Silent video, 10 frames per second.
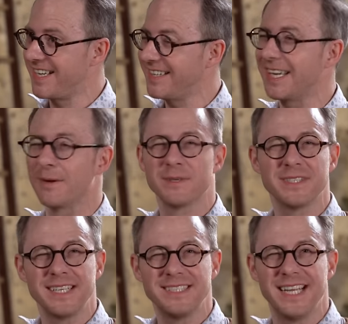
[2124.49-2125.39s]
I think it was
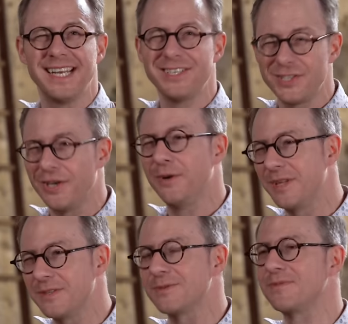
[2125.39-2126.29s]
1982
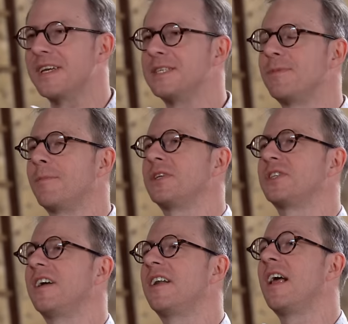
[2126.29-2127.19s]
this was first published
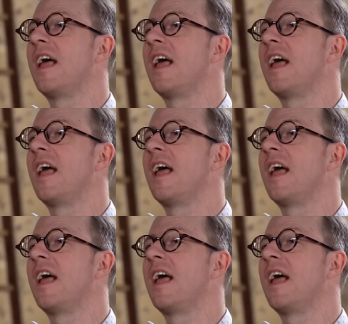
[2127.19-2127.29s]
on.